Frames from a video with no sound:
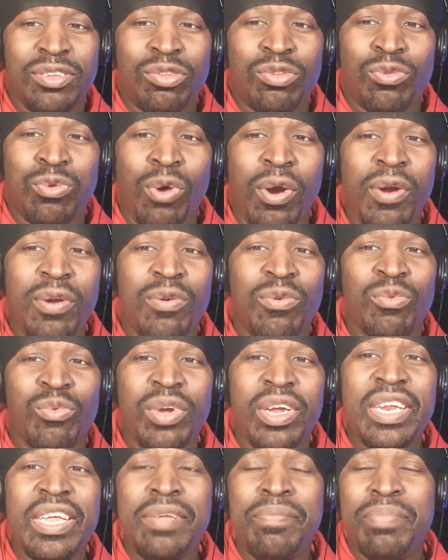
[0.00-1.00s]
Twork
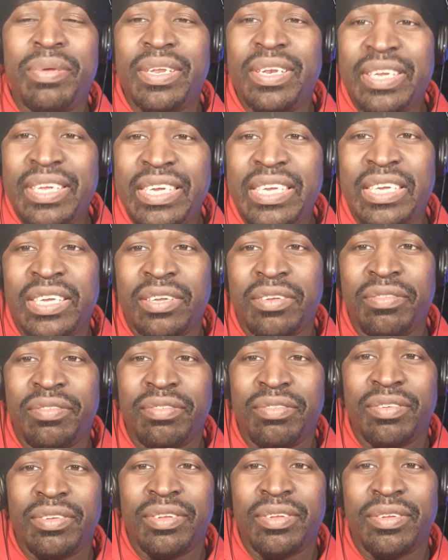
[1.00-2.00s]
really
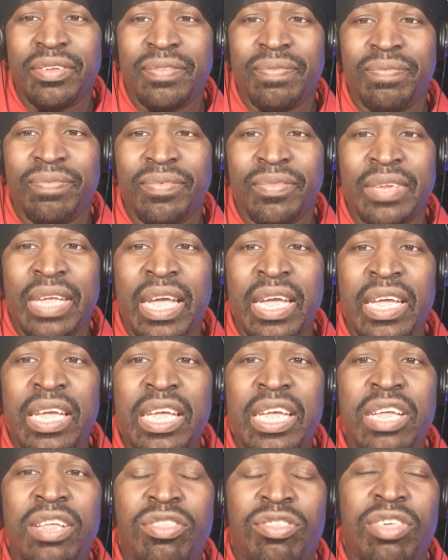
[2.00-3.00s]
believes that
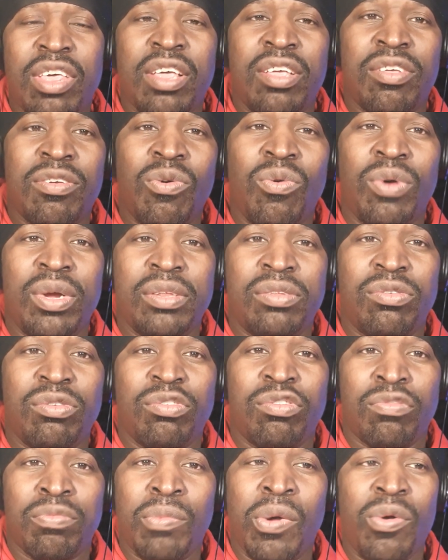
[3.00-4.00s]
he's just going to
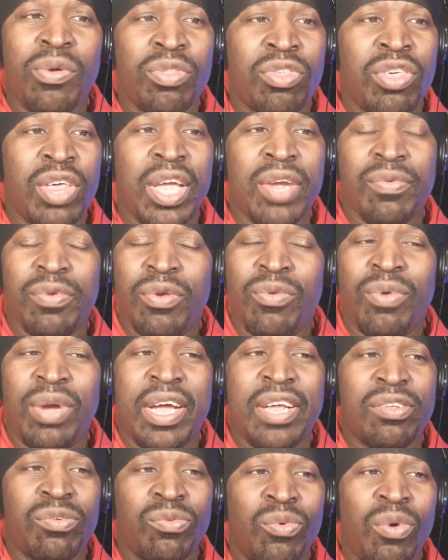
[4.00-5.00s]
smoke Jerry
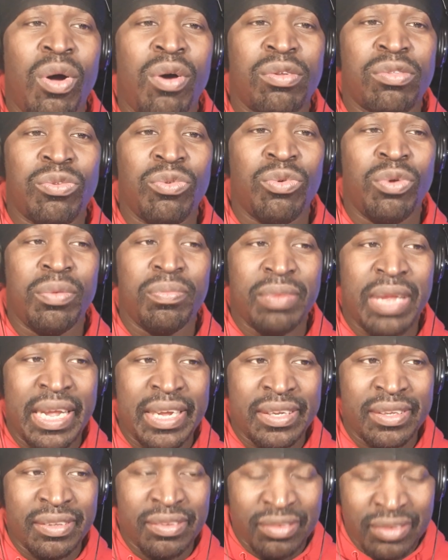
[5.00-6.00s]
West, walk through him
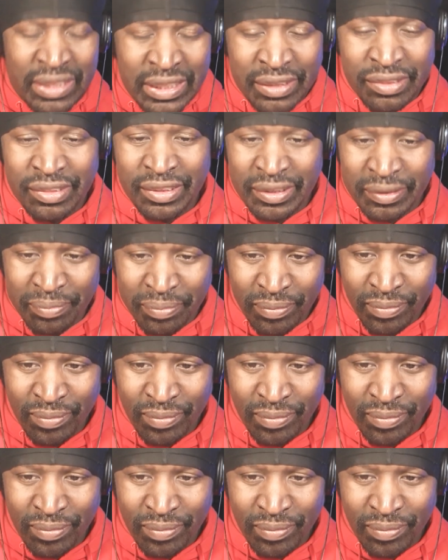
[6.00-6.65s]
like it's nothing.